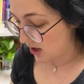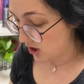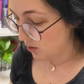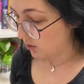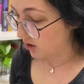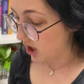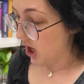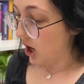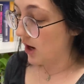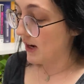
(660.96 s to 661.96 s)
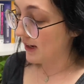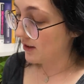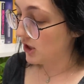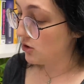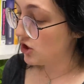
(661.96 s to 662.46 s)
Notes on an
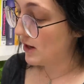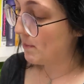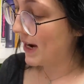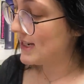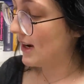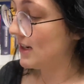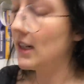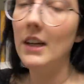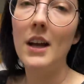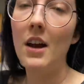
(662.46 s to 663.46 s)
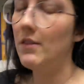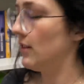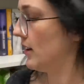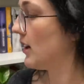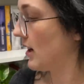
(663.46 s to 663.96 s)
Execution by Danya
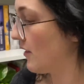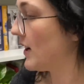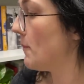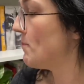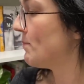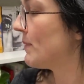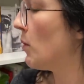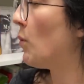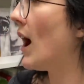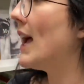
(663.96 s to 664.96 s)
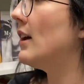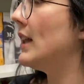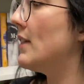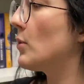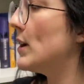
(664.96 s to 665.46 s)
Kakafka while
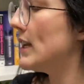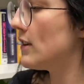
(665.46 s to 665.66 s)
in the reading